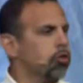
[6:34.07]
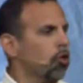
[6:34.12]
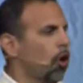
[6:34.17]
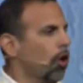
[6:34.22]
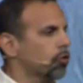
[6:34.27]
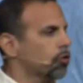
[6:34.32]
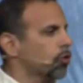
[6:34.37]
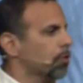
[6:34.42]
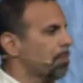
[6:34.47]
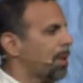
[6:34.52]

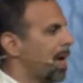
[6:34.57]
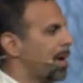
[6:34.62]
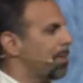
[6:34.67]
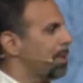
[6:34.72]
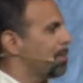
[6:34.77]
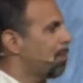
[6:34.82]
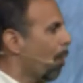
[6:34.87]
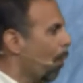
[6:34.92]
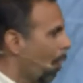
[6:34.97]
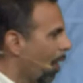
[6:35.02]
lost her
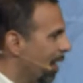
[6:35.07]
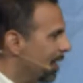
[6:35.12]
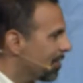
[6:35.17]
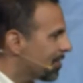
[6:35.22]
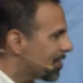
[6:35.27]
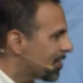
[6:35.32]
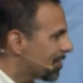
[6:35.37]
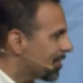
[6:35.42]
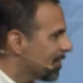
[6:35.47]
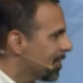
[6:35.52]
baby
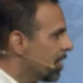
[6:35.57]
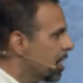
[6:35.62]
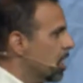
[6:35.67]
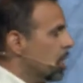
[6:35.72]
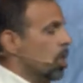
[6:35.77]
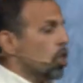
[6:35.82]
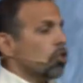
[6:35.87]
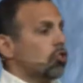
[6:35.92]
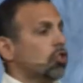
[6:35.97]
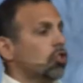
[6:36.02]
boys.
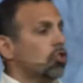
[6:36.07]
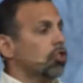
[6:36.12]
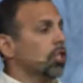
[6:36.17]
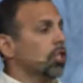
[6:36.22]
She's